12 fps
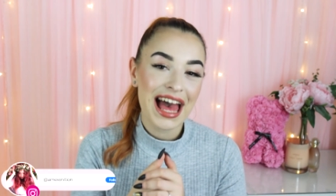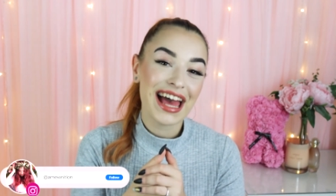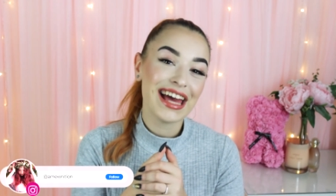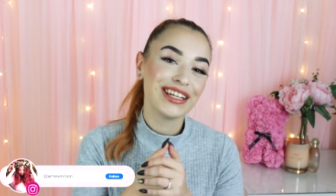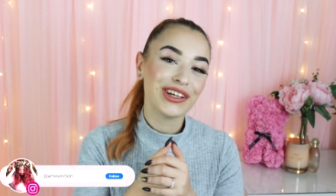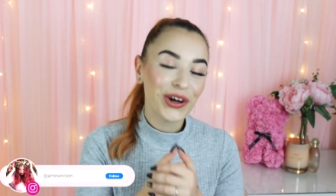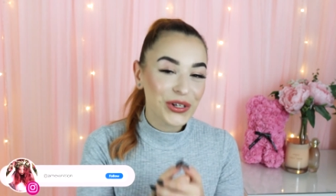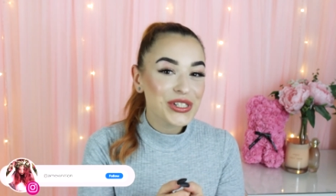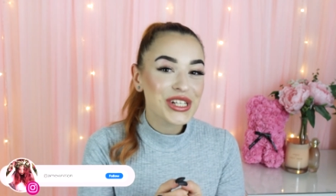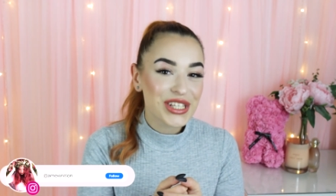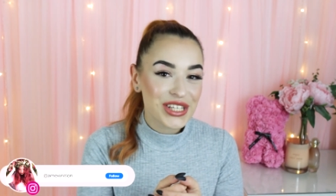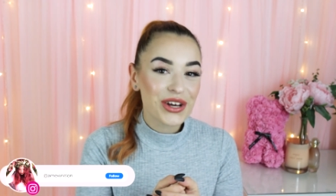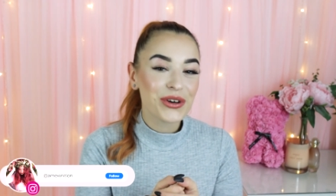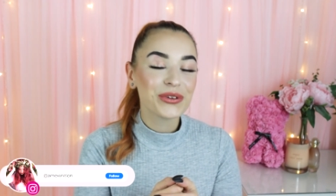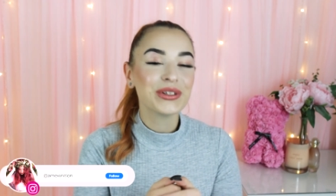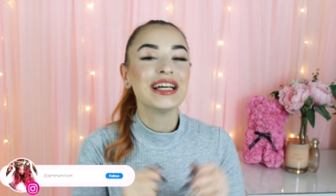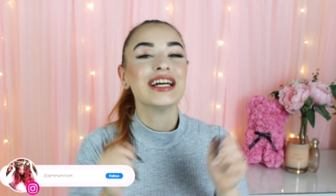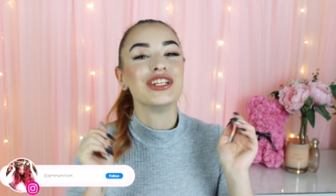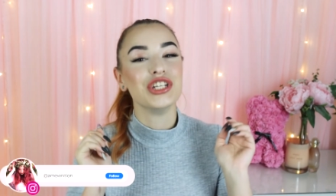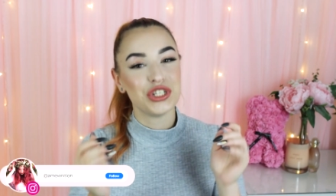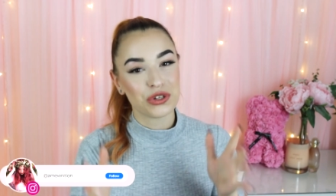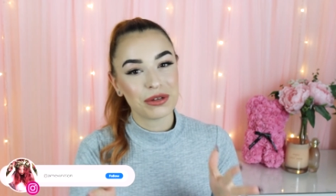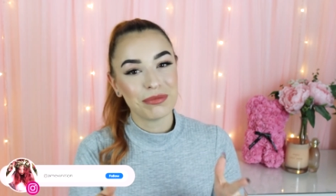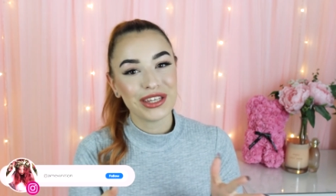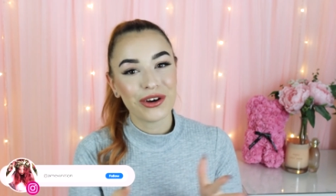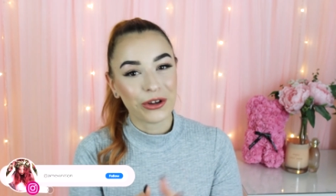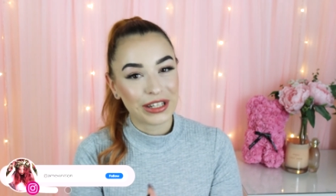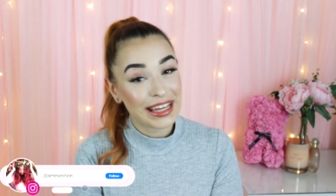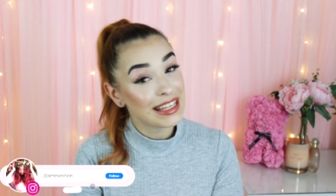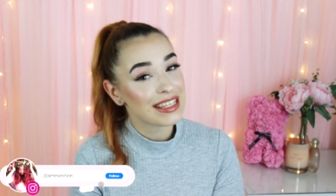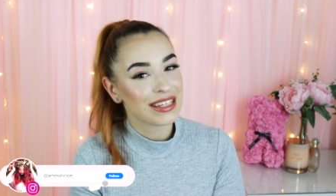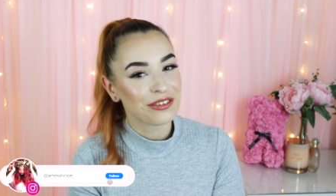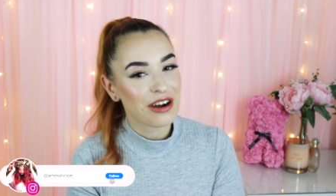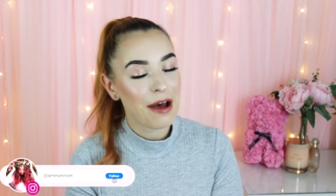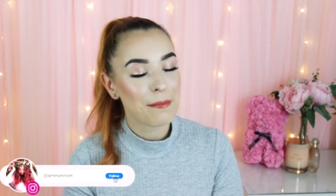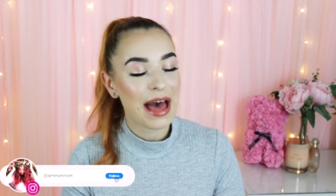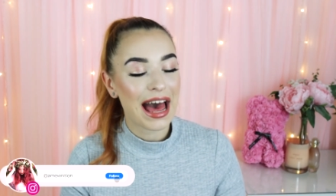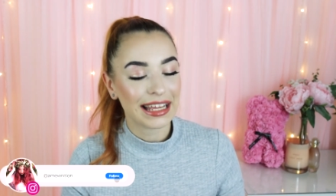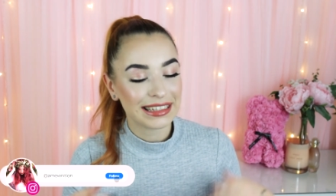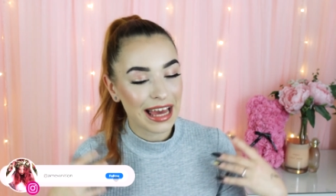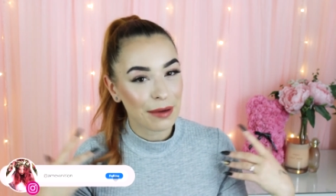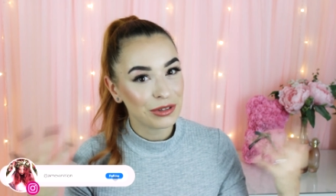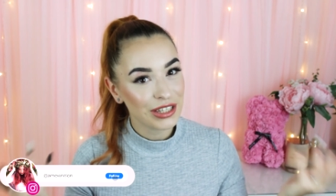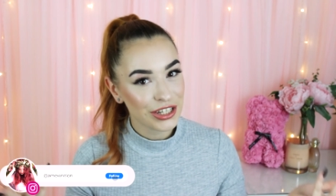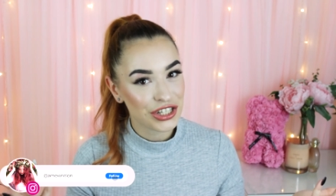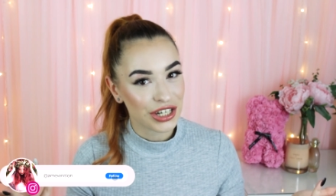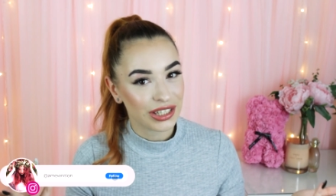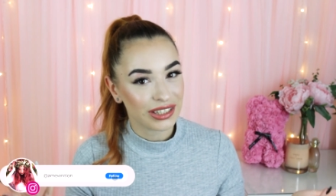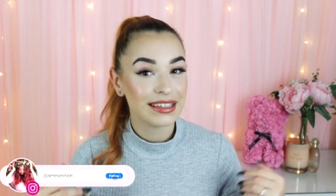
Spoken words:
and also join me on Instagram at amewnition.